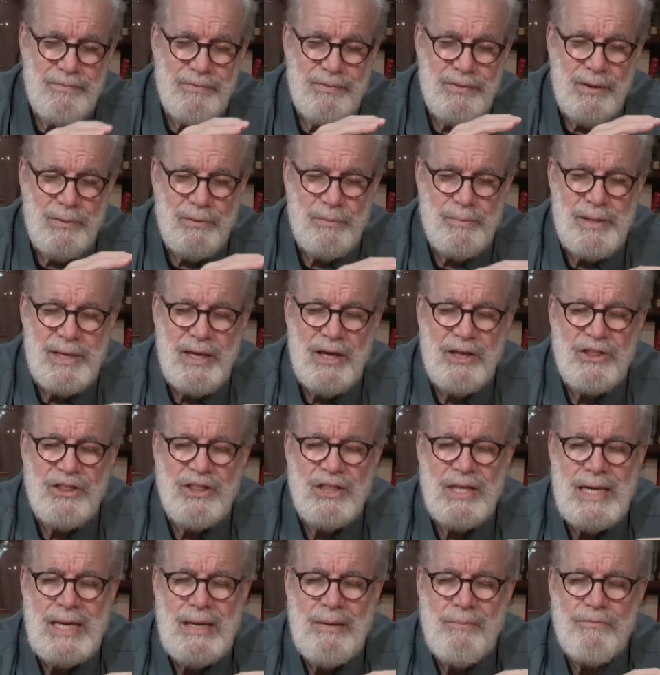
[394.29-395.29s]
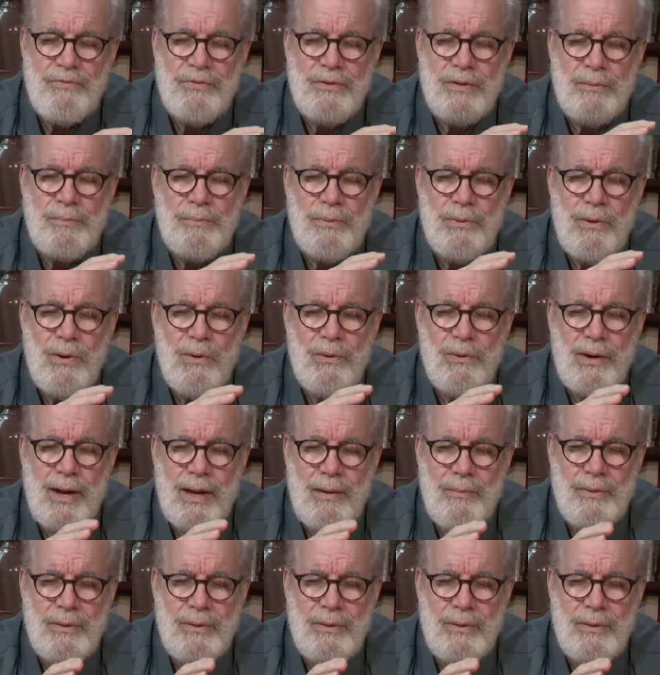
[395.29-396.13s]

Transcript: there would be a theme for the program,